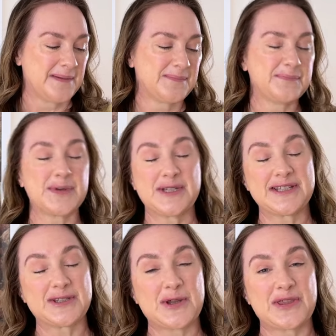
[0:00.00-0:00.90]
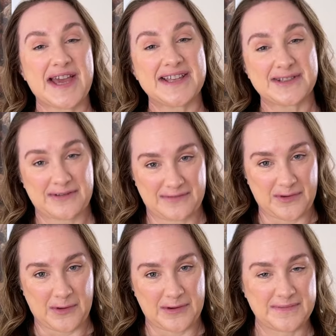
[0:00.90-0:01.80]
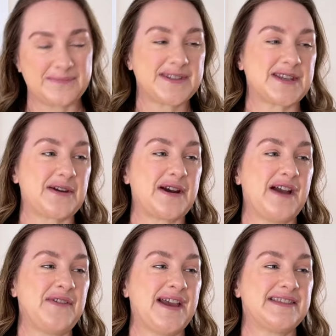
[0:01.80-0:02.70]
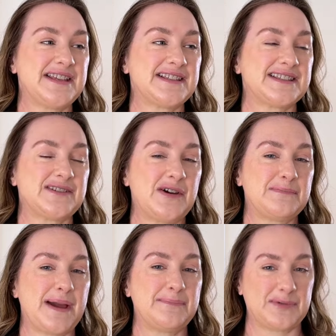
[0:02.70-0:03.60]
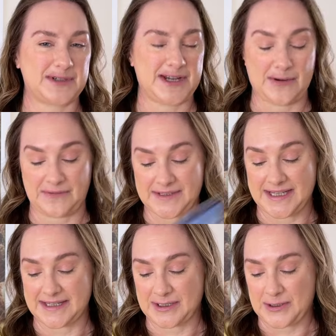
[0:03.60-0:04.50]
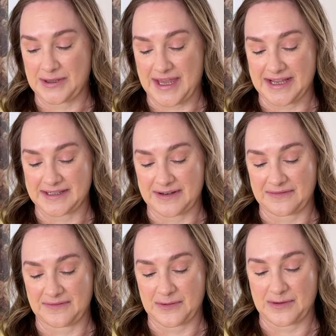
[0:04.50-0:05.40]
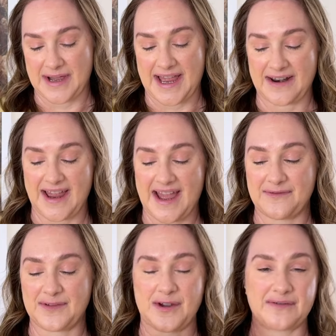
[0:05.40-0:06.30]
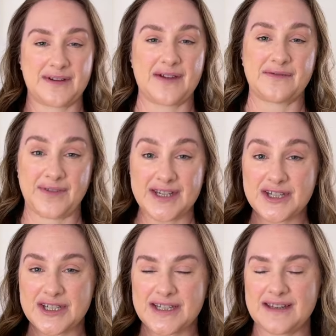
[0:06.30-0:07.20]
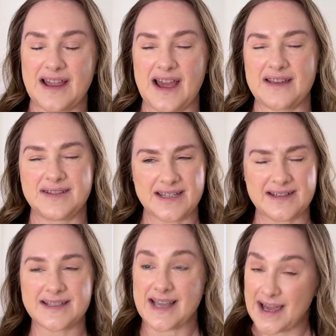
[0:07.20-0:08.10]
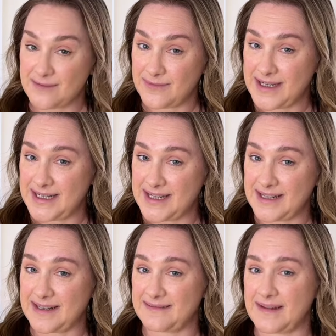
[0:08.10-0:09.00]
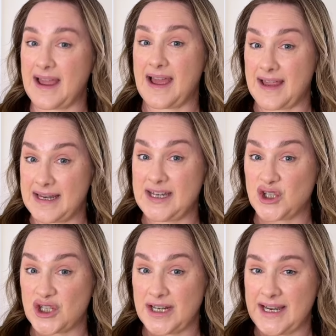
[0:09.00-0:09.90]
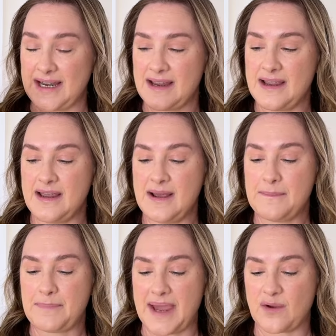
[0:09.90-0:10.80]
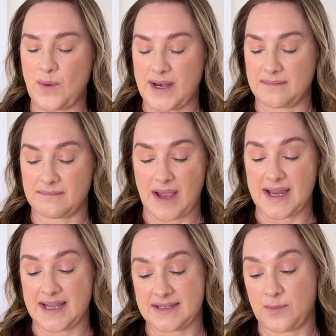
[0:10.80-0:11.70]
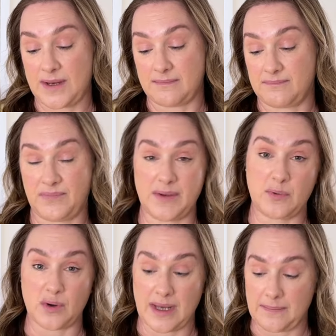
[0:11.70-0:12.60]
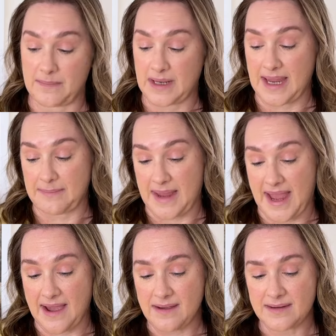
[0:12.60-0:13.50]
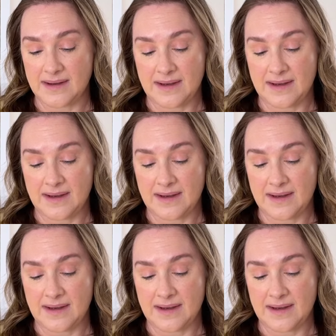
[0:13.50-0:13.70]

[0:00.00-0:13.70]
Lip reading: which is 2004. So I've had this on my bookshelf since 2004 and I have not finished it. I did start reading it initially back when, I guess, when the book club came out.